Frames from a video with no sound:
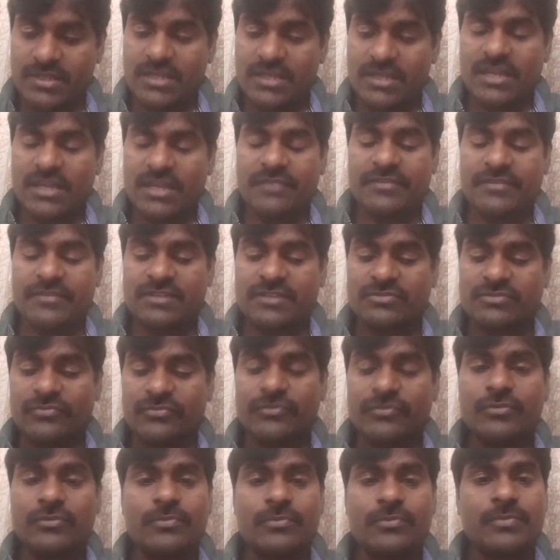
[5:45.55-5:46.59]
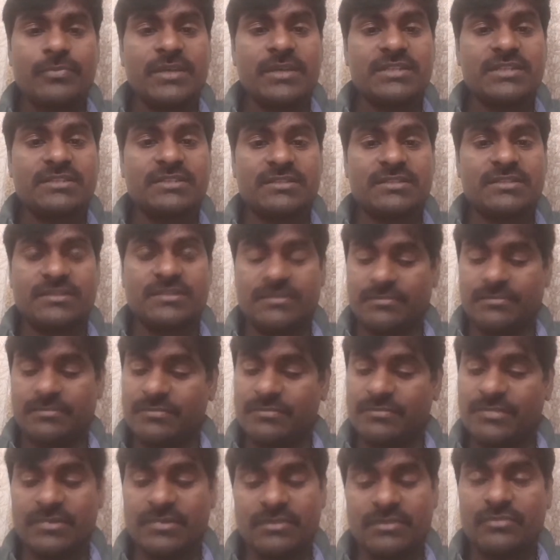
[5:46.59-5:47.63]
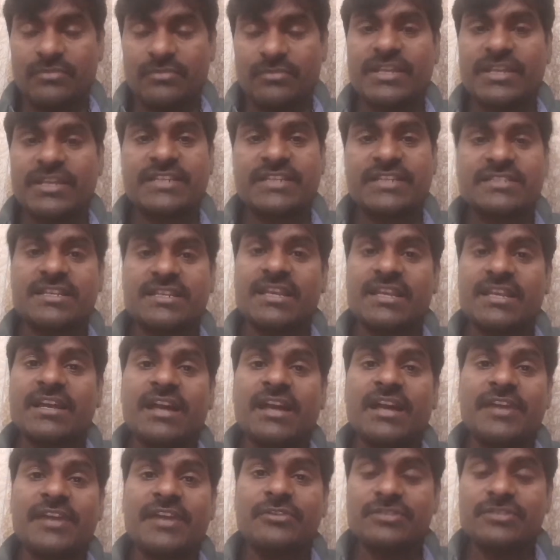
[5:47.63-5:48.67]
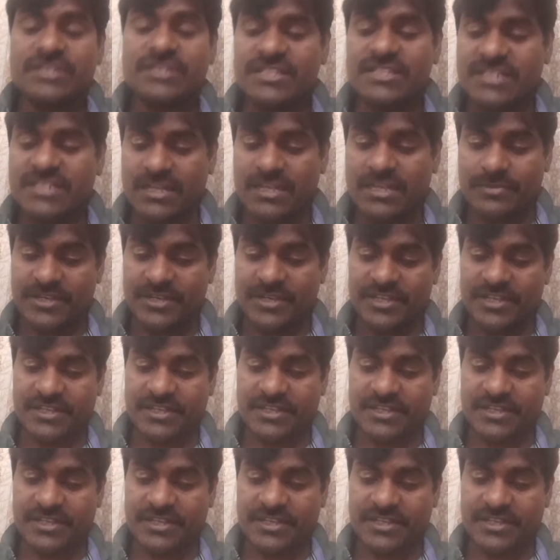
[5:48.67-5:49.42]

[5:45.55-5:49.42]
FeSO4 plus we can say hydrogen is eliminating.